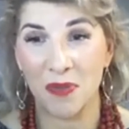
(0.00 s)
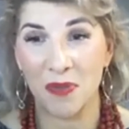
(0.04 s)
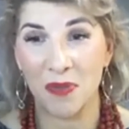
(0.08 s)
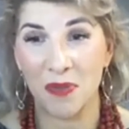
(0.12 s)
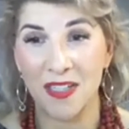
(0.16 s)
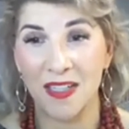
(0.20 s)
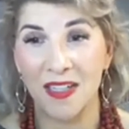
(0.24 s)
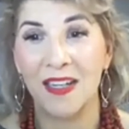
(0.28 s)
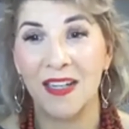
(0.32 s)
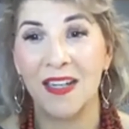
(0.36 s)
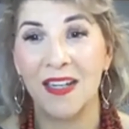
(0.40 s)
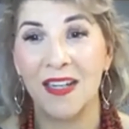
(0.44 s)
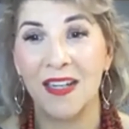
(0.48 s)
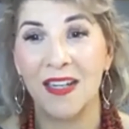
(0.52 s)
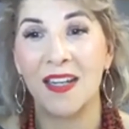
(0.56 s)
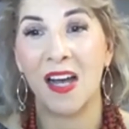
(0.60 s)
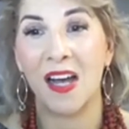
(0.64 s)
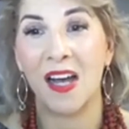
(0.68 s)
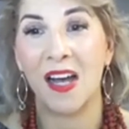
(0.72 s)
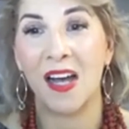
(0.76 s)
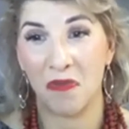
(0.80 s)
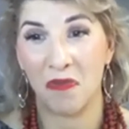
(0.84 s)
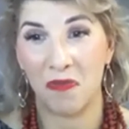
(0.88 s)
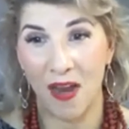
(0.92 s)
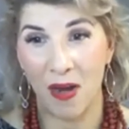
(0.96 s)
of fabric
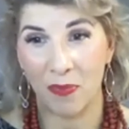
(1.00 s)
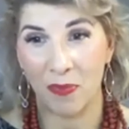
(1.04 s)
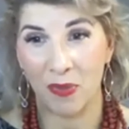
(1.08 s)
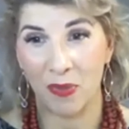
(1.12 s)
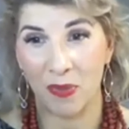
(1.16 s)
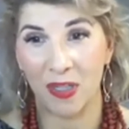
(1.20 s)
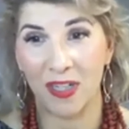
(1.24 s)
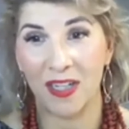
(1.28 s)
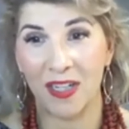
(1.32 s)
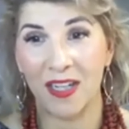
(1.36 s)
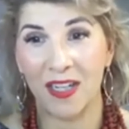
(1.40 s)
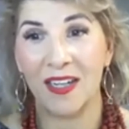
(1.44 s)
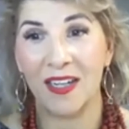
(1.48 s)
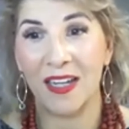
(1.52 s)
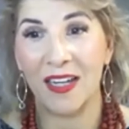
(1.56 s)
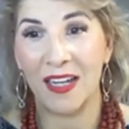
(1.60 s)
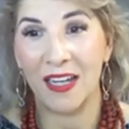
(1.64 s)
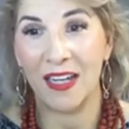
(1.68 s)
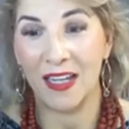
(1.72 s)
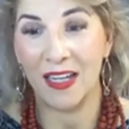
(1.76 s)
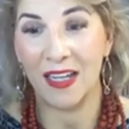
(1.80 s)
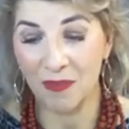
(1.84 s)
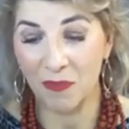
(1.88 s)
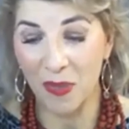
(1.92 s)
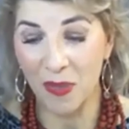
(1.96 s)
in a
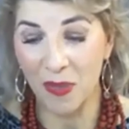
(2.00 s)
bikini.